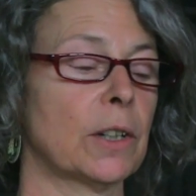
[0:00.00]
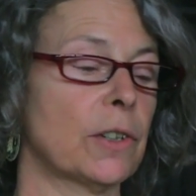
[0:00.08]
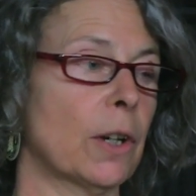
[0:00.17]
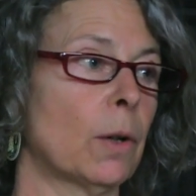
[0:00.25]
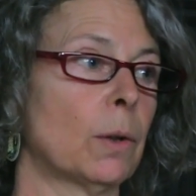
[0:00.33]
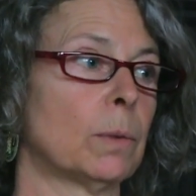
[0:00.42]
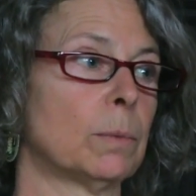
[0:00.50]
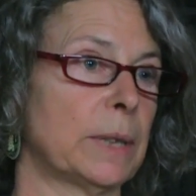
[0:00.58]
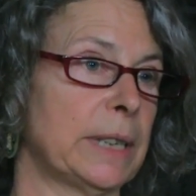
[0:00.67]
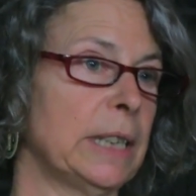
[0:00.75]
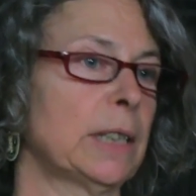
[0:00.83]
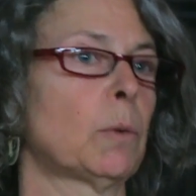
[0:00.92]
So
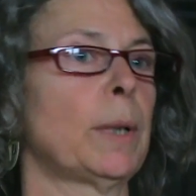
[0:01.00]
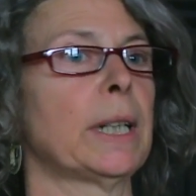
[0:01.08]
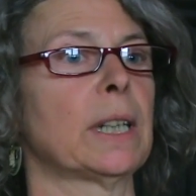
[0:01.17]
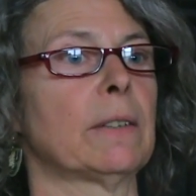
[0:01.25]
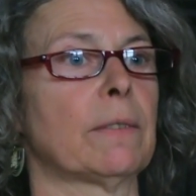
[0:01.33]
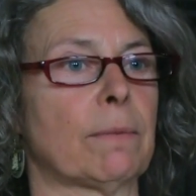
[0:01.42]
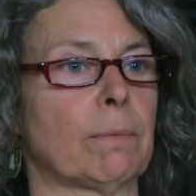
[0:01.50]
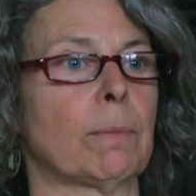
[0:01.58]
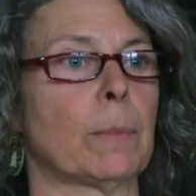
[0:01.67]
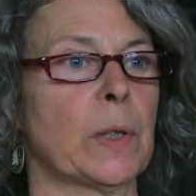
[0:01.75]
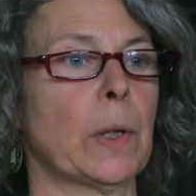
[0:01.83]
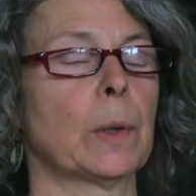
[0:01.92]
since we live
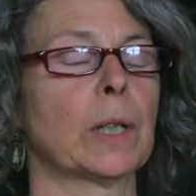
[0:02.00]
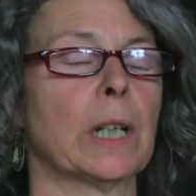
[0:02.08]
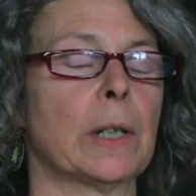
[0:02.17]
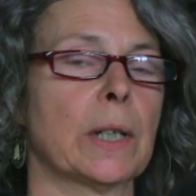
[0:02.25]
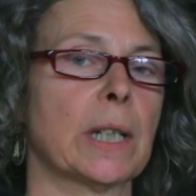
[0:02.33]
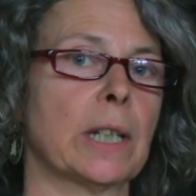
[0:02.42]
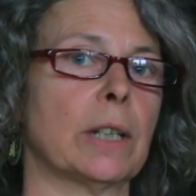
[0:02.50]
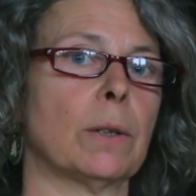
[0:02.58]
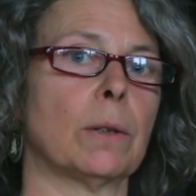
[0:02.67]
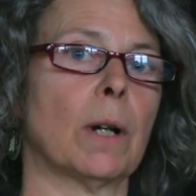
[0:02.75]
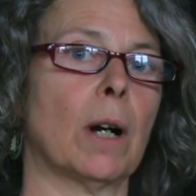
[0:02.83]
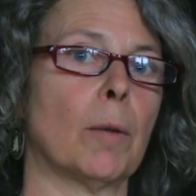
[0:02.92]
so close
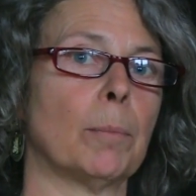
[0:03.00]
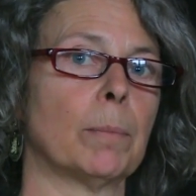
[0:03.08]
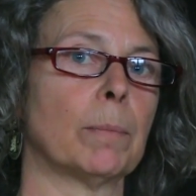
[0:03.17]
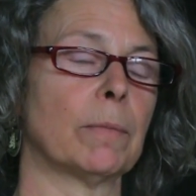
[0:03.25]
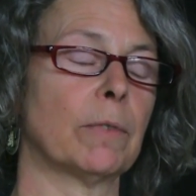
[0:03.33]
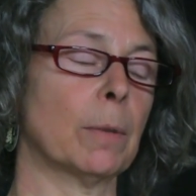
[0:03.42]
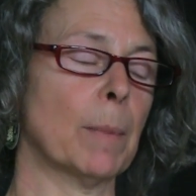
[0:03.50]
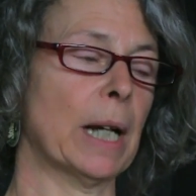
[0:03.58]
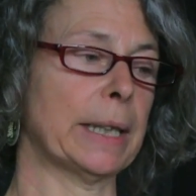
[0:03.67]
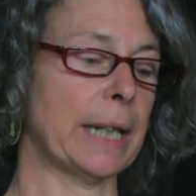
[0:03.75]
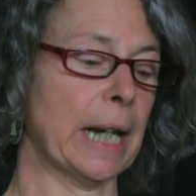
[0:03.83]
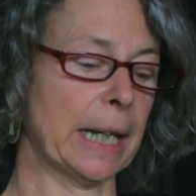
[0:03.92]
to um,
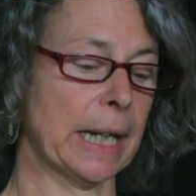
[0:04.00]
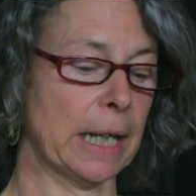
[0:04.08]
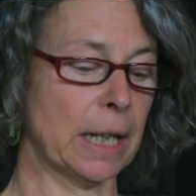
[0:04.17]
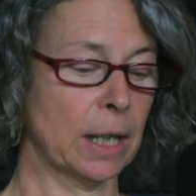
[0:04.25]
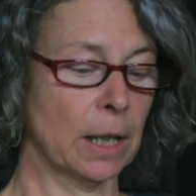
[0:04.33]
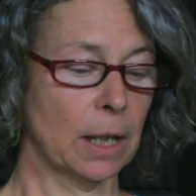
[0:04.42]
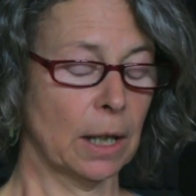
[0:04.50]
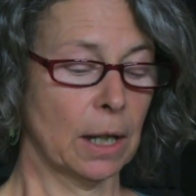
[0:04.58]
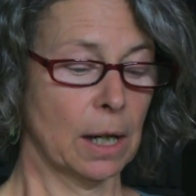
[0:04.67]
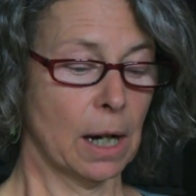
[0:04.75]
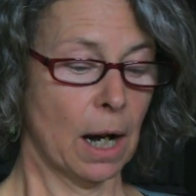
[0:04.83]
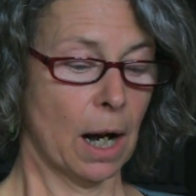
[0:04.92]
Vermont Yankee,
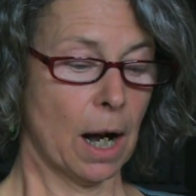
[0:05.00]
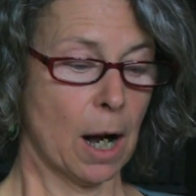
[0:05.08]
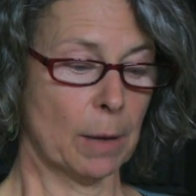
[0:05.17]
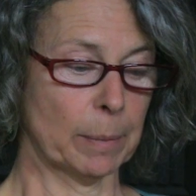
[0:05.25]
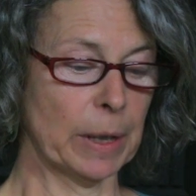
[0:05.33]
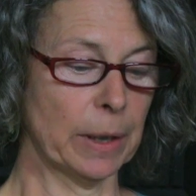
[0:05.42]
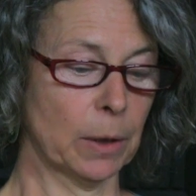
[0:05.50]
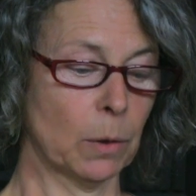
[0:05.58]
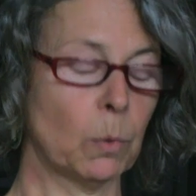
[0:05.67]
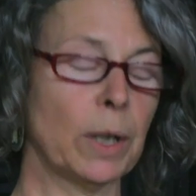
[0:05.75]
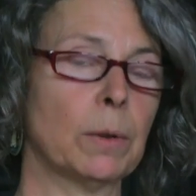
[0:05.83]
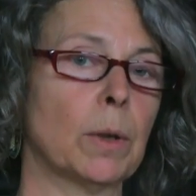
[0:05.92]
um,
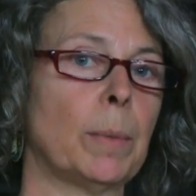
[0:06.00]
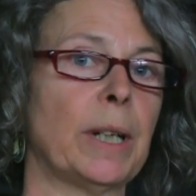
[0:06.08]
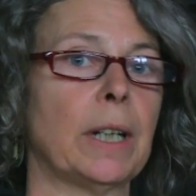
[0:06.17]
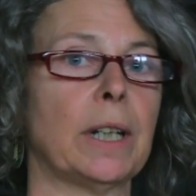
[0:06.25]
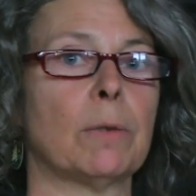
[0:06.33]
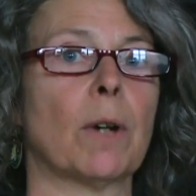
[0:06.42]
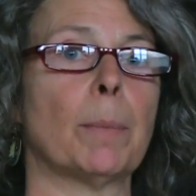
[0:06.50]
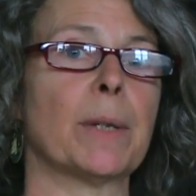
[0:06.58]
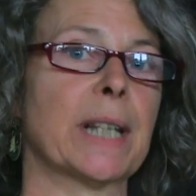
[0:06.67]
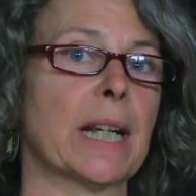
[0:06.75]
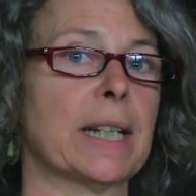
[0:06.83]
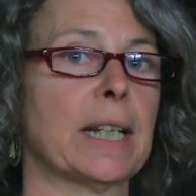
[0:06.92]
we will be
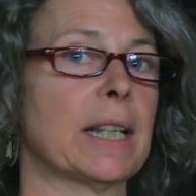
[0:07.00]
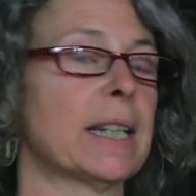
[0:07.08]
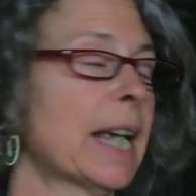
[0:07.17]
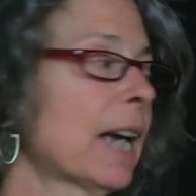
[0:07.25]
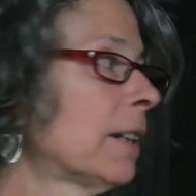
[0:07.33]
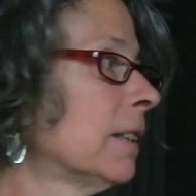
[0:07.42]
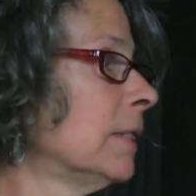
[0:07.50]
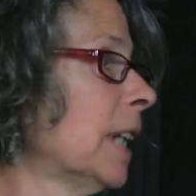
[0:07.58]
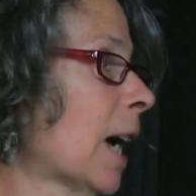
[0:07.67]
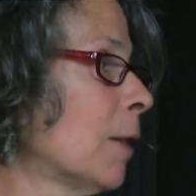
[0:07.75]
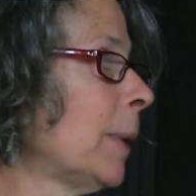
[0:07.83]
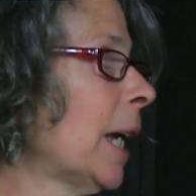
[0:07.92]
representing the town of
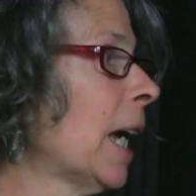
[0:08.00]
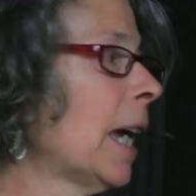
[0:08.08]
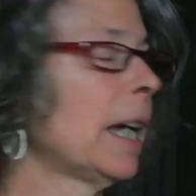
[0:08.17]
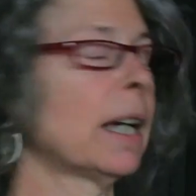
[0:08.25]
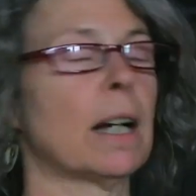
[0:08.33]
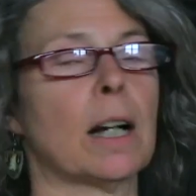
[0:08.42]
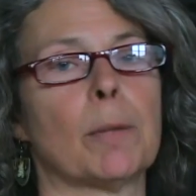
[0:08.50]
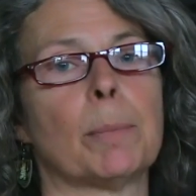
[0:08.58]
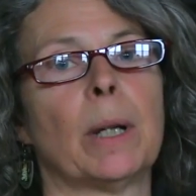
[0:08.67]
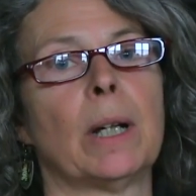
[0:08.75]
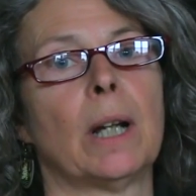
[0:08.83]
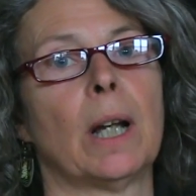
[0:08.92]
Namie,
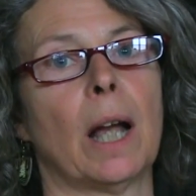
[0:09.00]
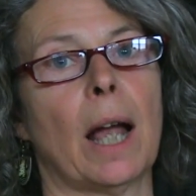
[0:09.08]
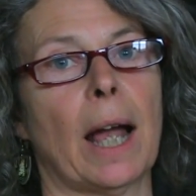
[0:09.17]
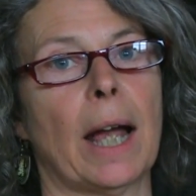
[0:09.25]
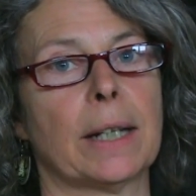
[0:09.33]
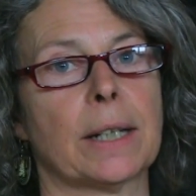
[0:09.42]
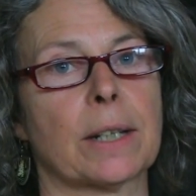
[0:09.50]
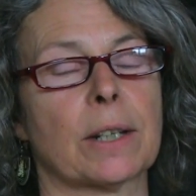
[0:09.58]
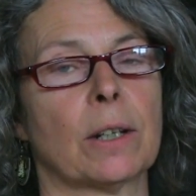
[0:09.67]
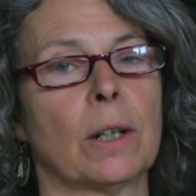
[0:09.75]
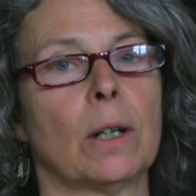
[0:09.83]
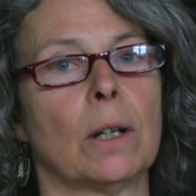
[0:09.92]
um, and
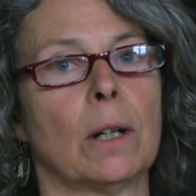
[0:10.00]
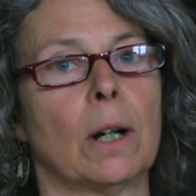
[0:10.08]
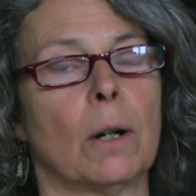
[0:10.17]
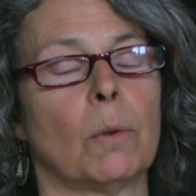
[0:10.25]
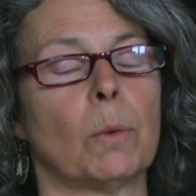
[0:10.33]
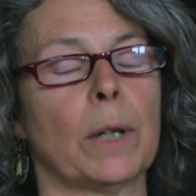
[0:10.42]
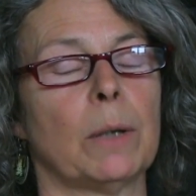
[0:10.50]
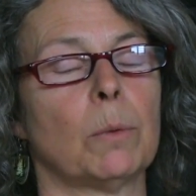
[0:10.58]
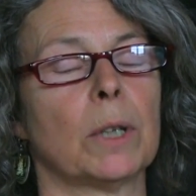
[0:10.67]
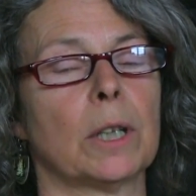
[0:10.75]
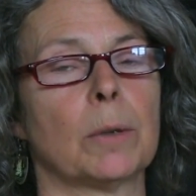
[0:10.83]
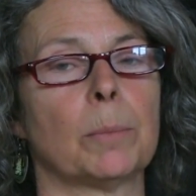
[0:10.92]
we
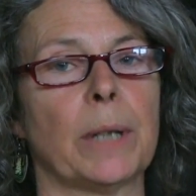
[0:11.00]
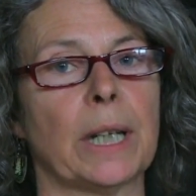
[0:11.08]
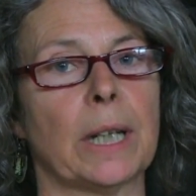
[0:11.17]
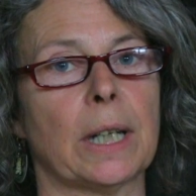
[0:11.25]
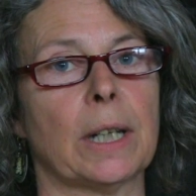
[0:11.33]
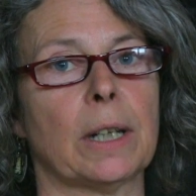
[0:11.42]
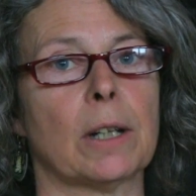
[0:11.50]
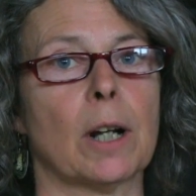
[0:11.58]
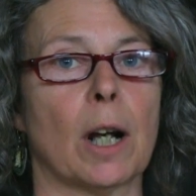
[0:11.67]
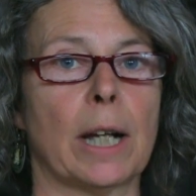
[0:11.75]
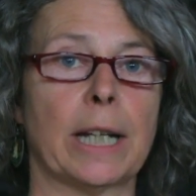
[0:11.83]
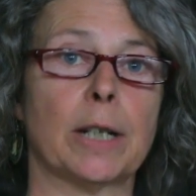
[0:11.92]
will be
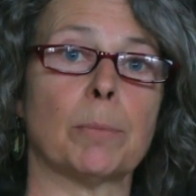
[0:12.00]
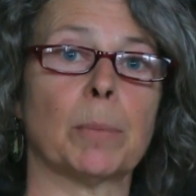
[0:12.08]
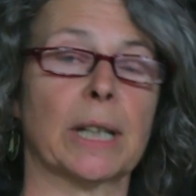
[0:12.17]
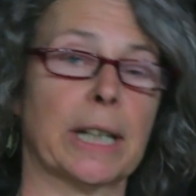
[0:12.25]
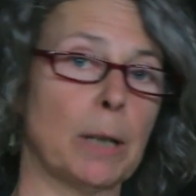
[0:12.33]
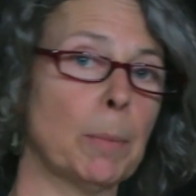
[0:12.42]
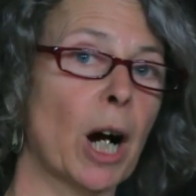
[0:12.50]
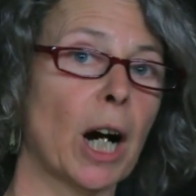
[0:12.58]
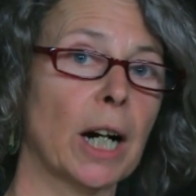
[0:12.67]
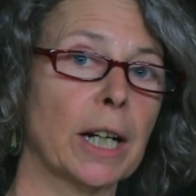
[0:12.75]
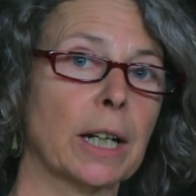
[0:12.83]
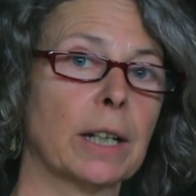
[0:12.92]
in Pliny
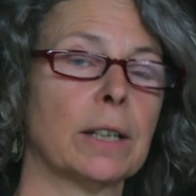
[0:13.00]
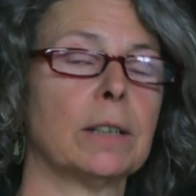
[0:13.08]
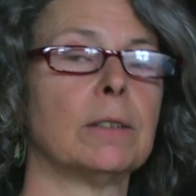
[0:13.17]
Park